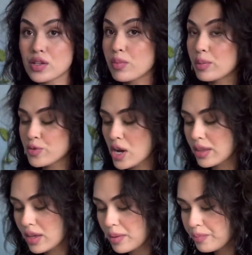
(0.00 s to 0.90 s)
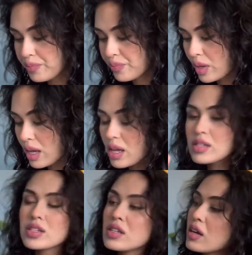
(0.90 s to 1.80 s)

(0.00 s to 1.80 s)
I'm going to try it there. So there's a